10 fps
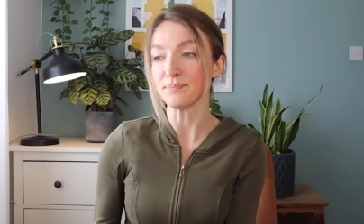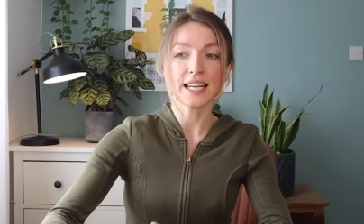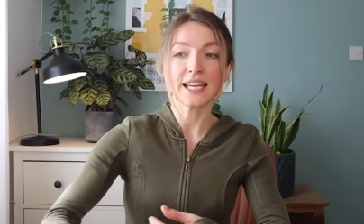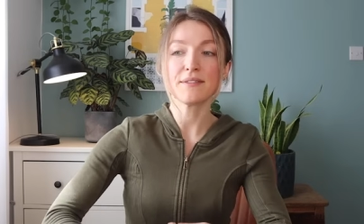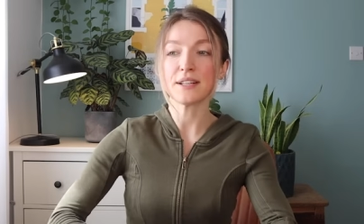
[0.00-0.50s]

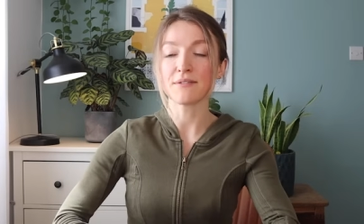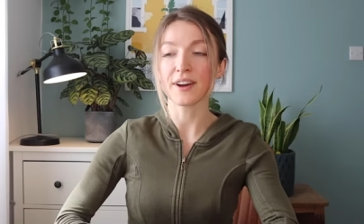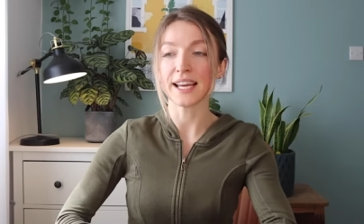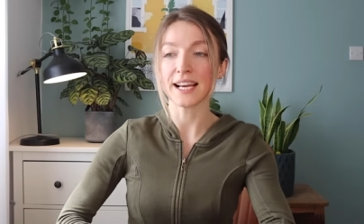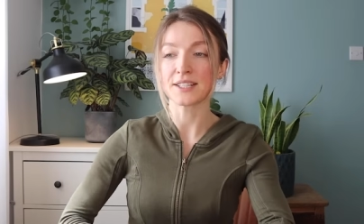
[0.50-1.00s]
Even if I
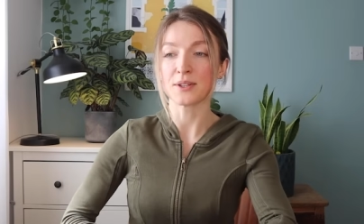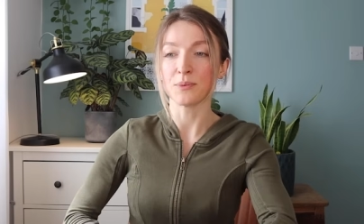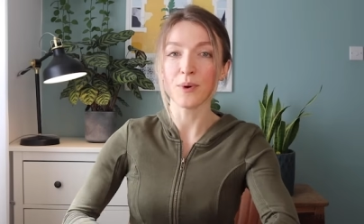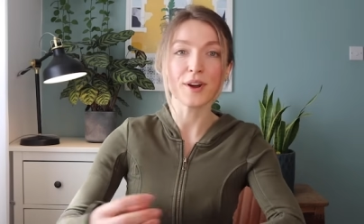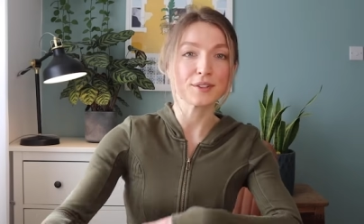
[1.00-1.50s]
had
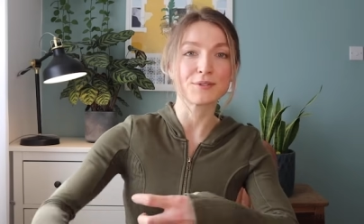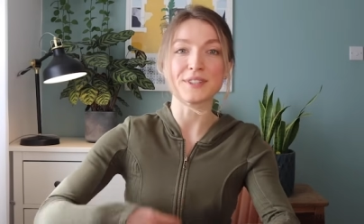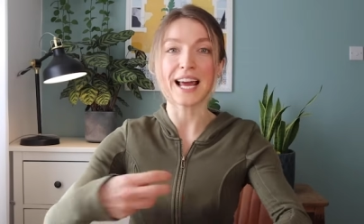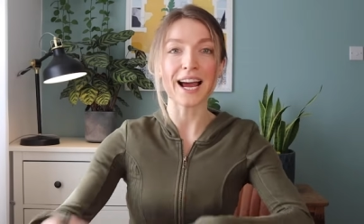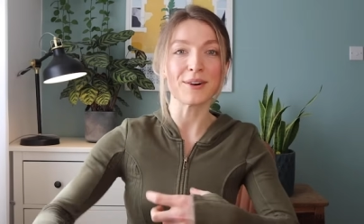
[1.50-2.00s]
worked for
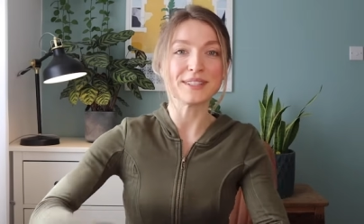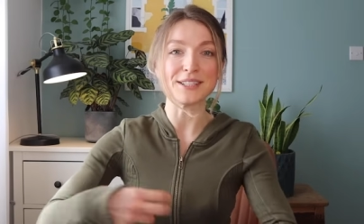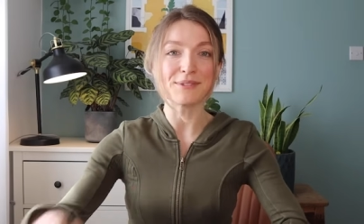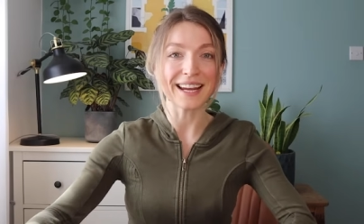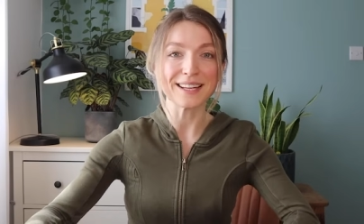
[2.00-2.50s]
an hourly
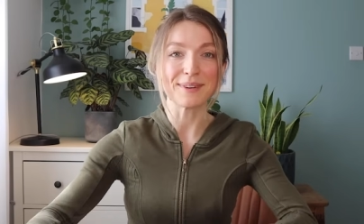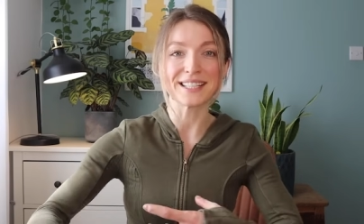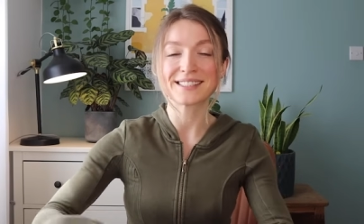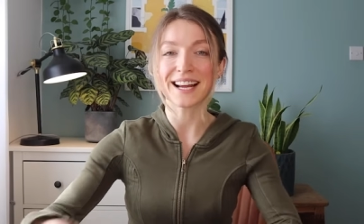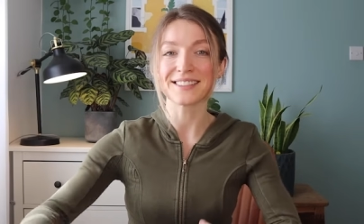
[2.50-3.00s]
rate, my
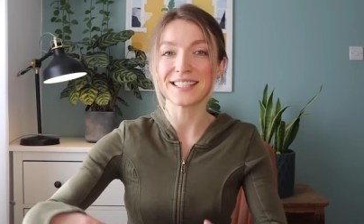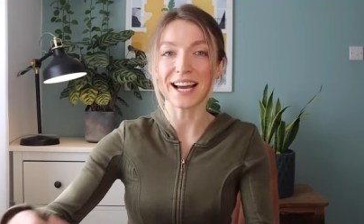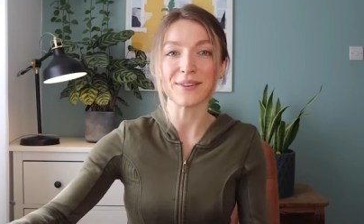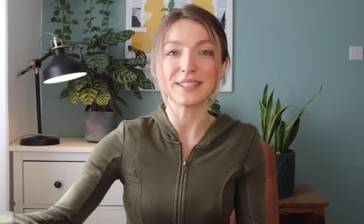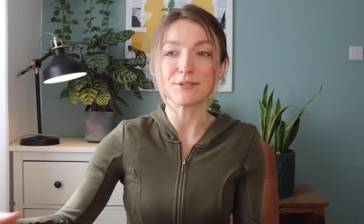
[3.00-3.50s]
standard
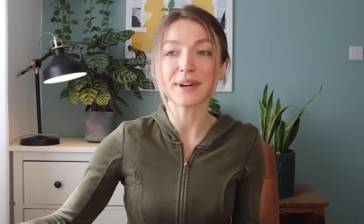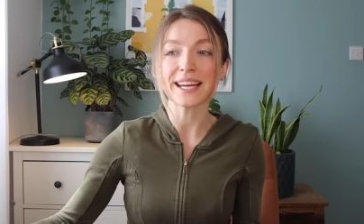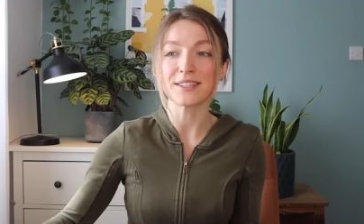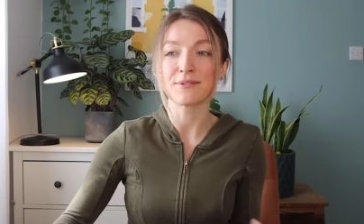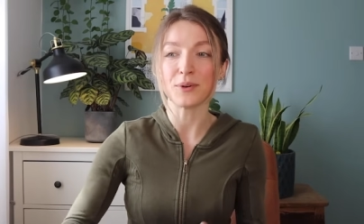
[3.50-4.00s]
hourly
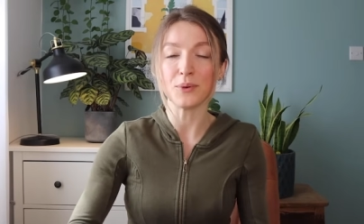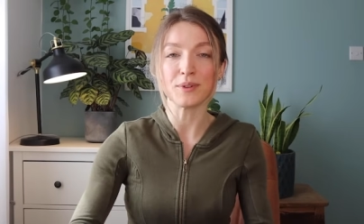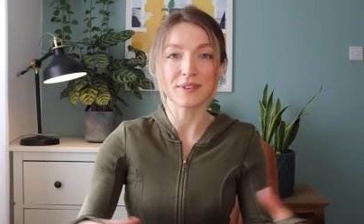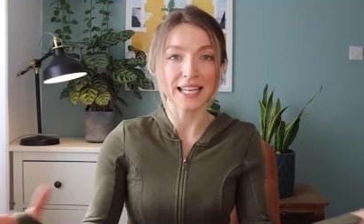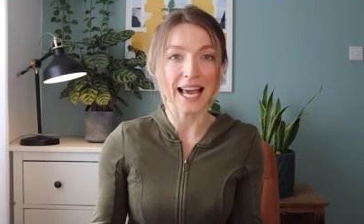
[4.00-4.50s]
rate for all
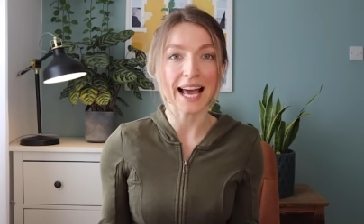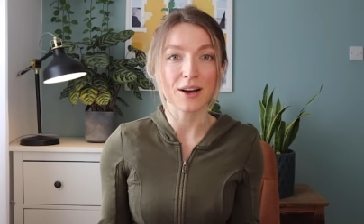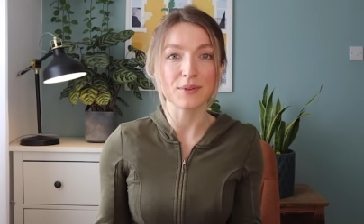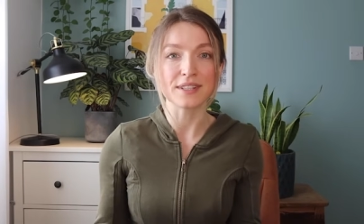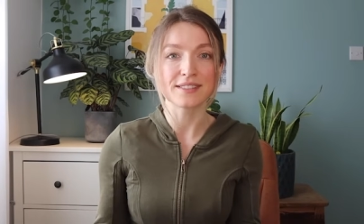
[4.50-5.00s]
of the
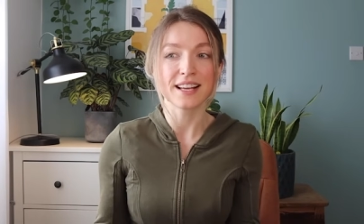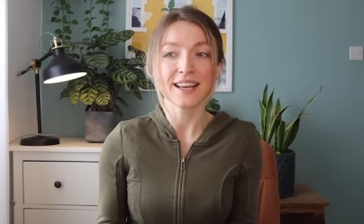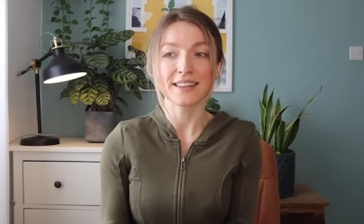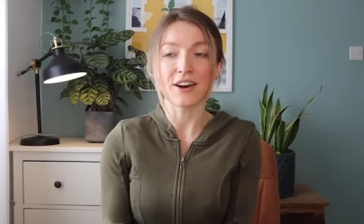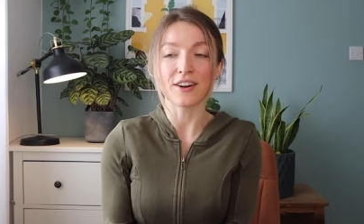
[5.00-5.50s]
hours
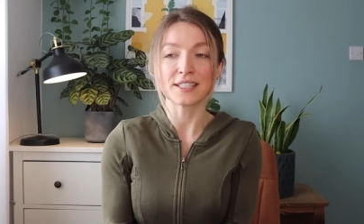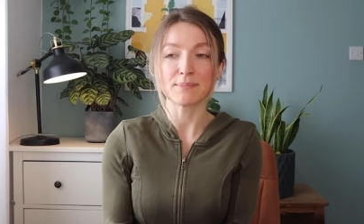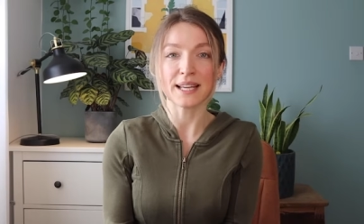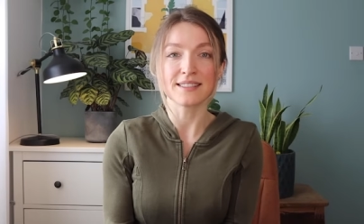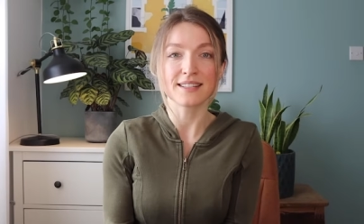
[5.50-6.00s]
that I
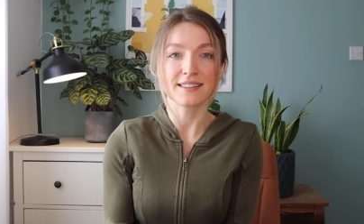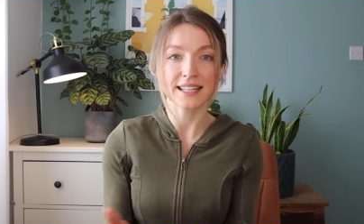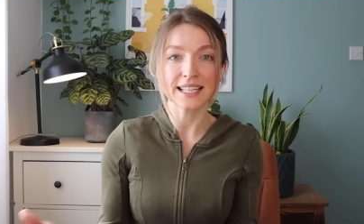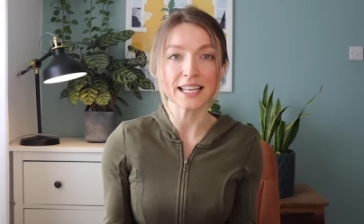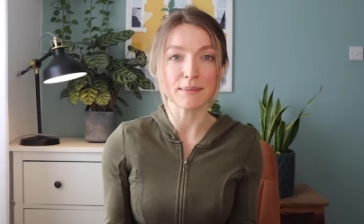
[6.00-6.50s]
spend
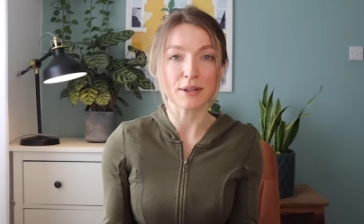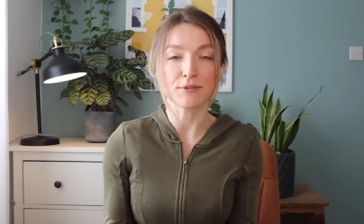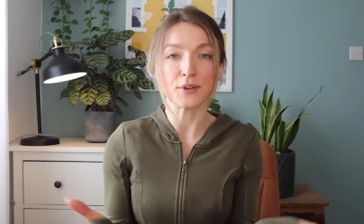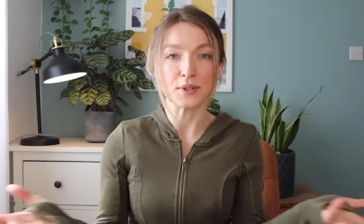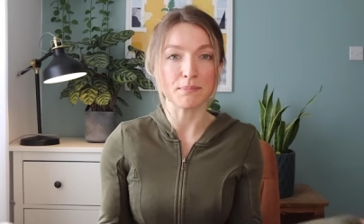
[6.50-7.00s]
thinking about
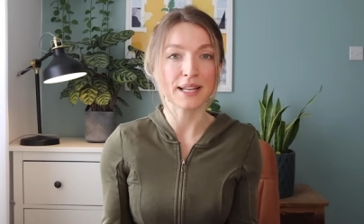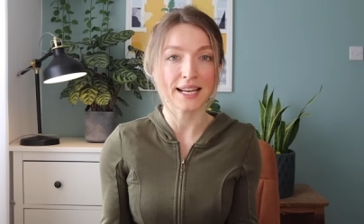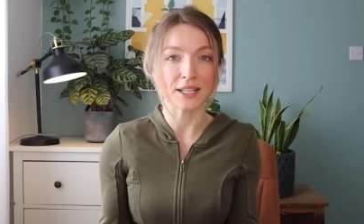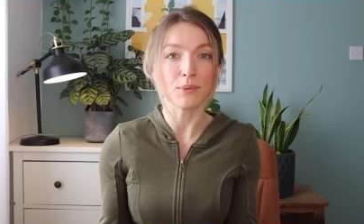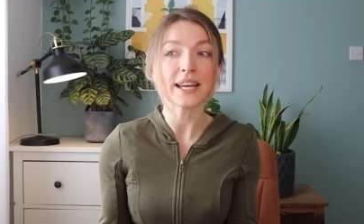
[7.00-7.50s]
food and
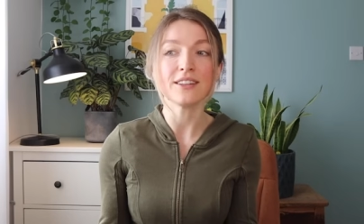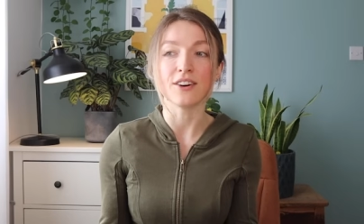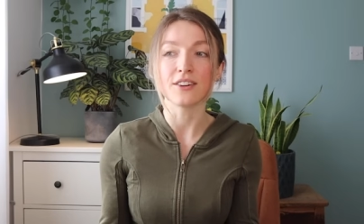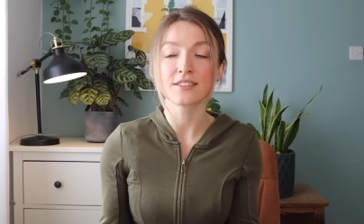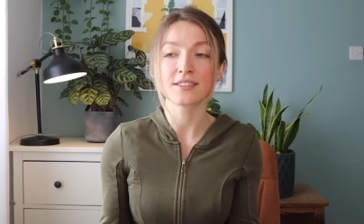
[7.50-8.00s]
planning weight
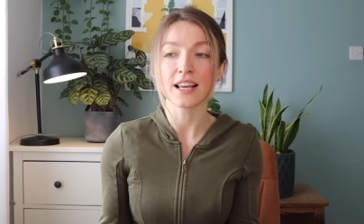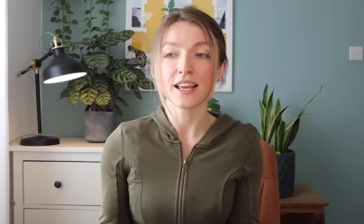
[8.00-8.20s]
loss,